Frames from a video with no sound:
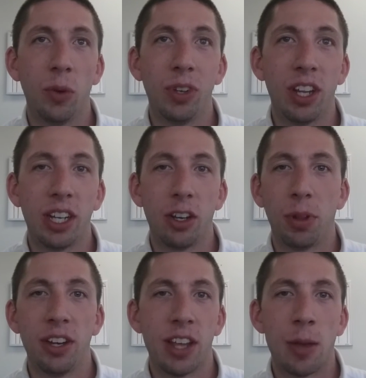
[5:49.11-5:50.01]
And we did get to
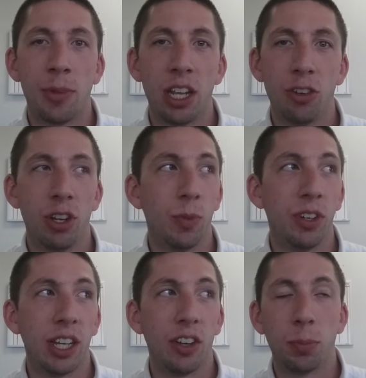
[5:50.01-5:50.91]
play Domination, and we
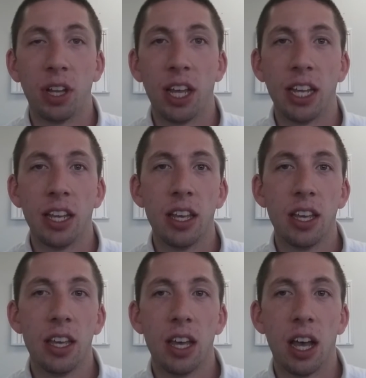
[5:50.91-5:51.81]
did get to play
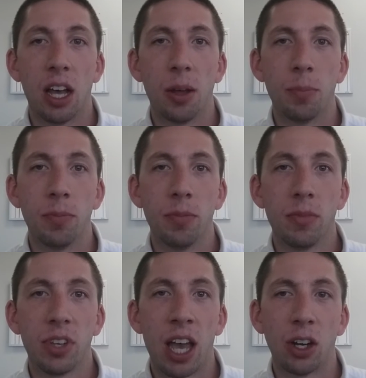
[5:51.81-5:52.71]

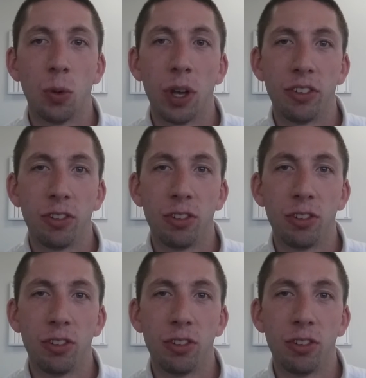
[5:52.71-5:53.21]
Conquest.